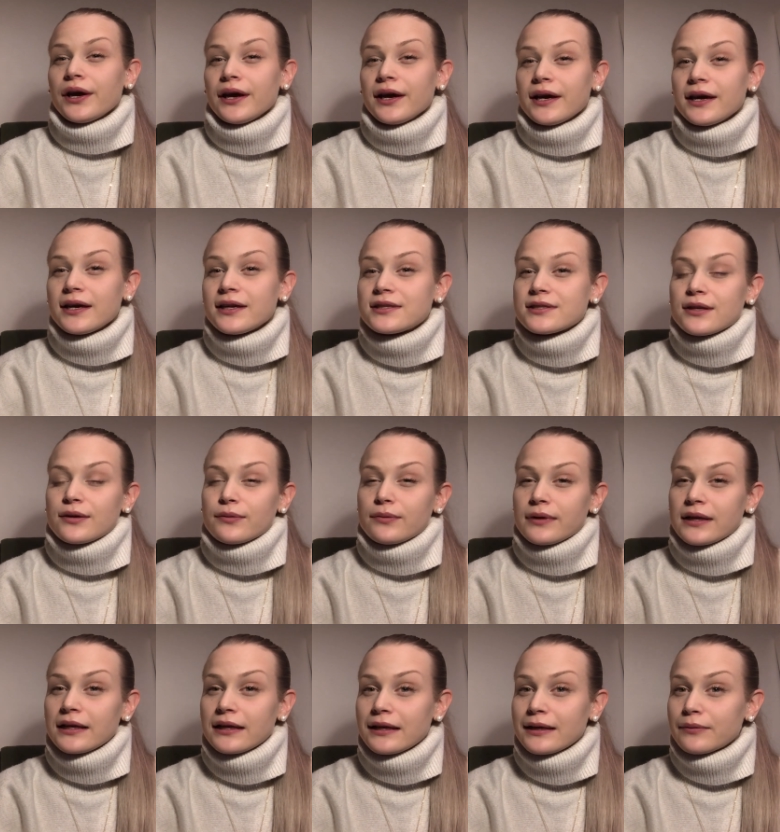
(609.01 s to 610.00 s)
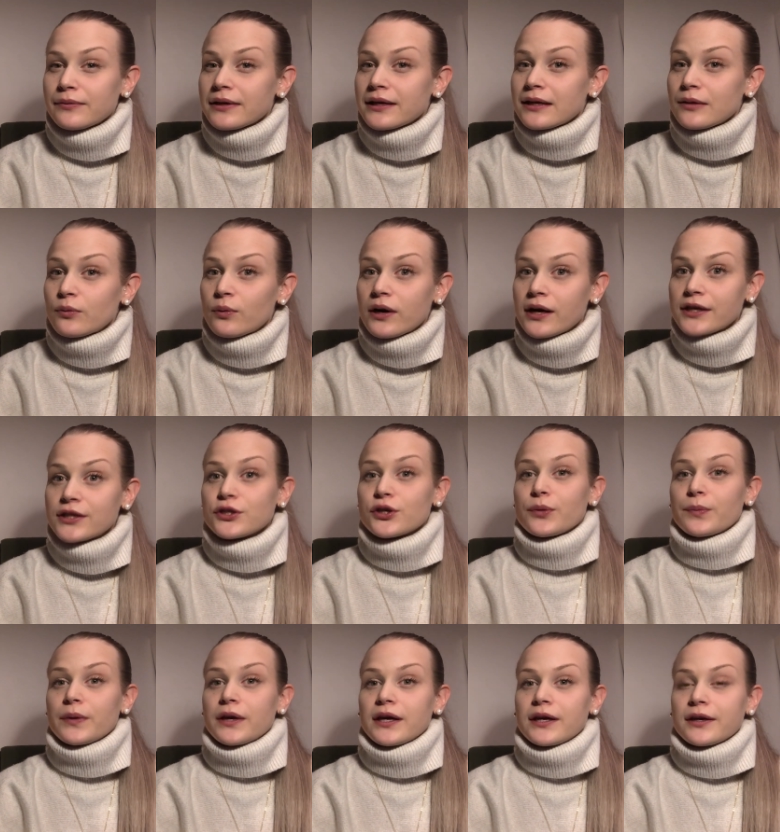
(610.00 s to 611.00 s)
it's a really really wide
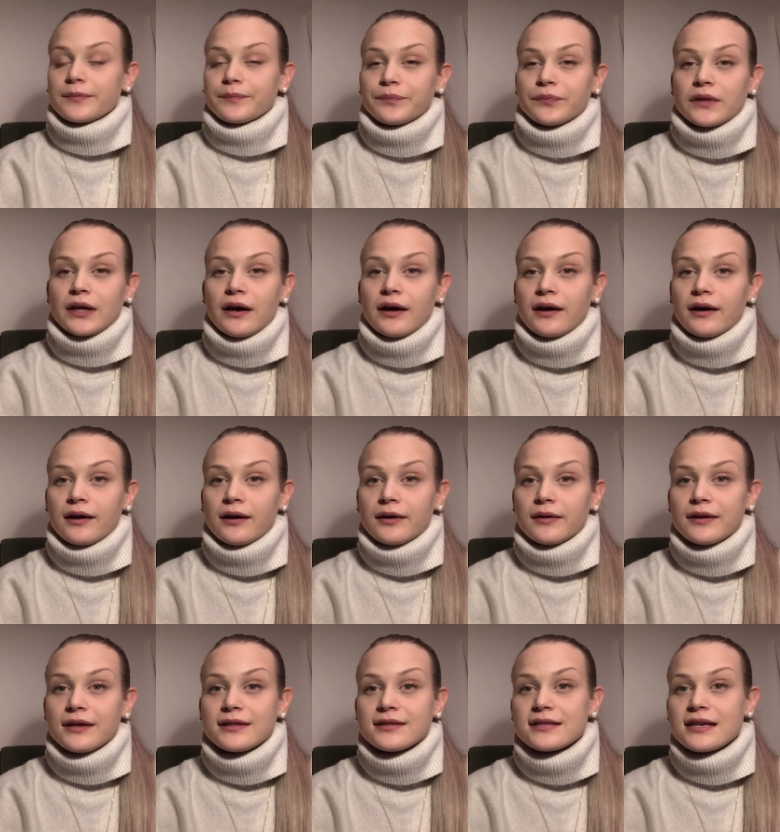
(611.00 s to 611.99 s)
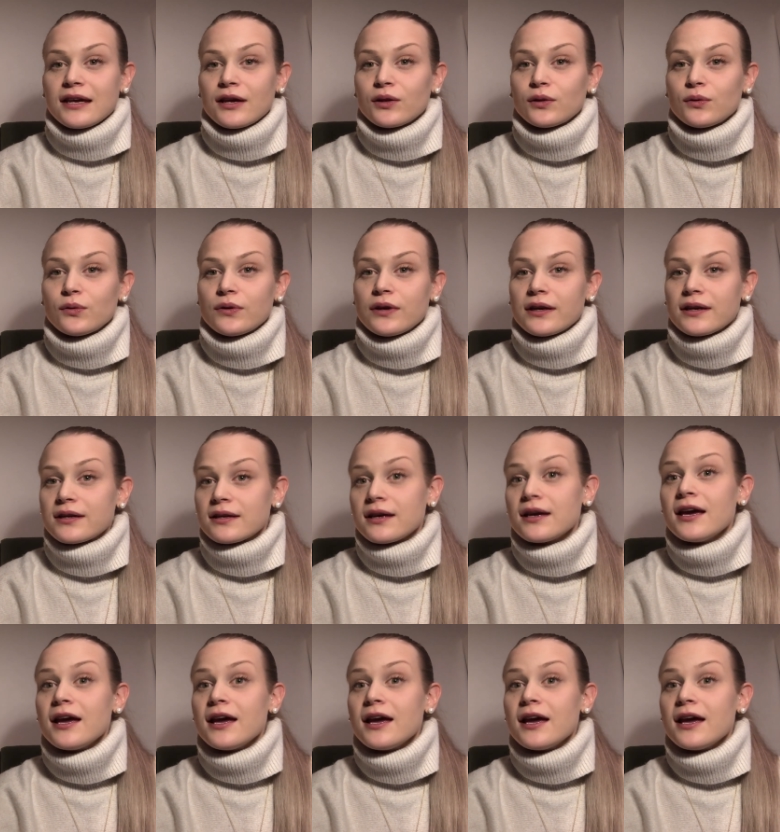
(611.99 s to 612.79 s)
topic uh, it's included